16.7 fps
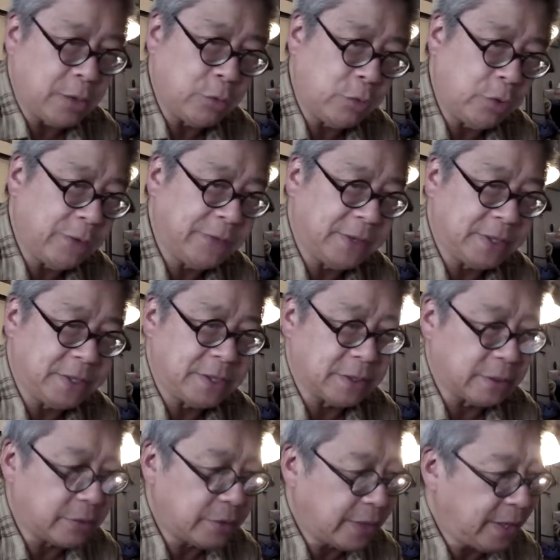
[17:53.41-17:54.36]
equivalent
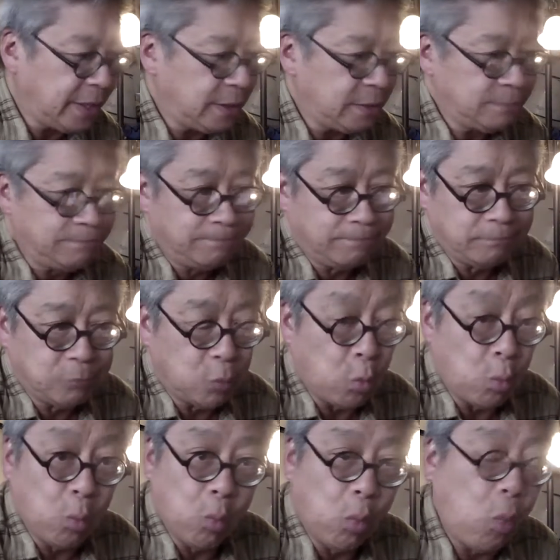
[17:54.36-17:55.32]
to grade
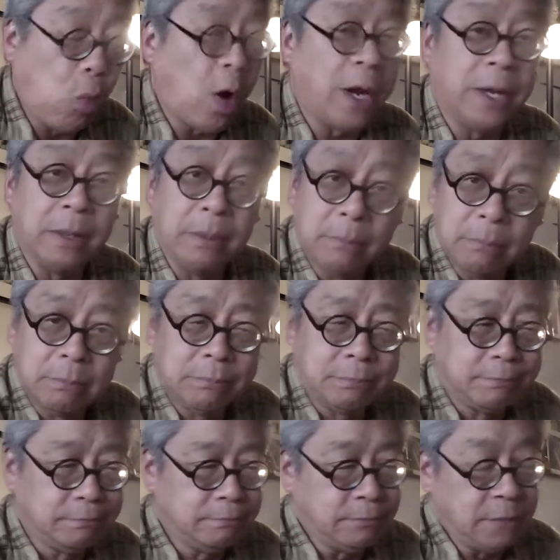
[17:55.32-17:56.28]
one,
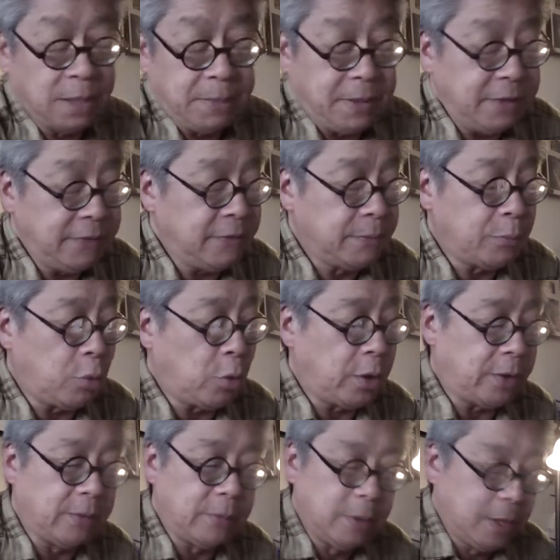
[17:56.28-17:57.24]
maybe even
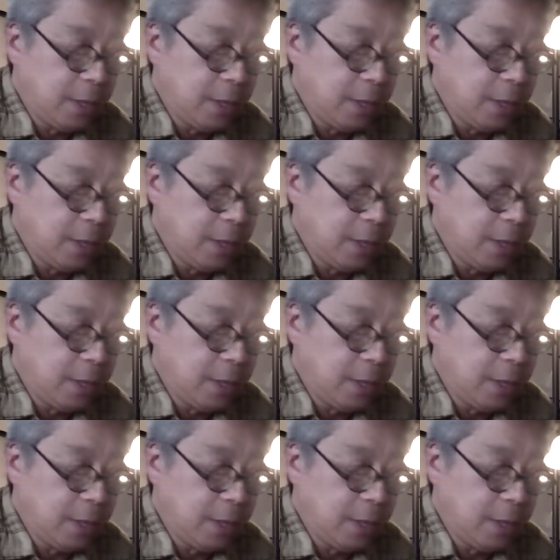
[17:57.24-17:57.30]
0.5.